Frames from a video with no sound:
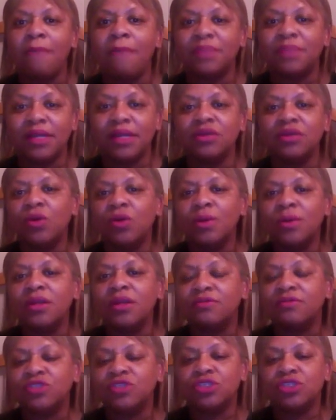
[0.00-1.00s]
but I know
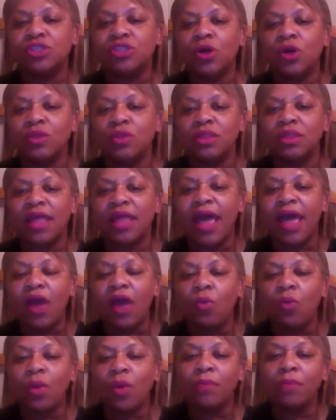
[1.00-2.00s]
enough to know that
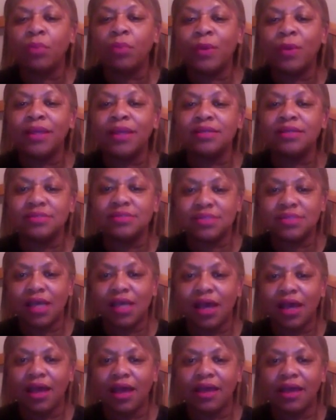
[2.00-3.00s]
at one point in
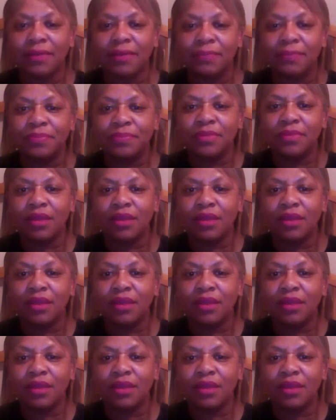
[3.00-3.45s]
time,